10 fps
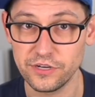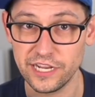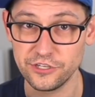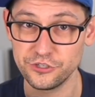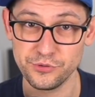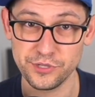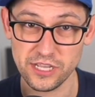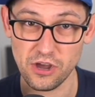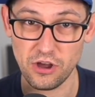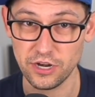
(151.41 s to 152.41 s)
and you're doing
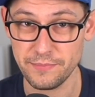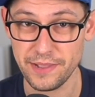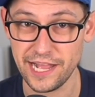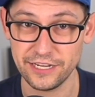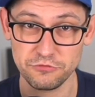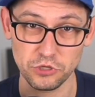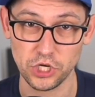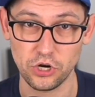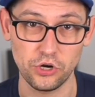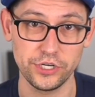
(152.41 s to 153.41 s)
automatic
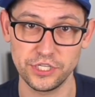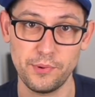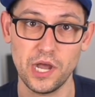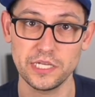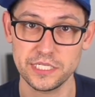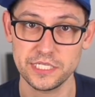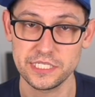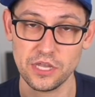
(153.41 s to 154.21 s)
recurring deposits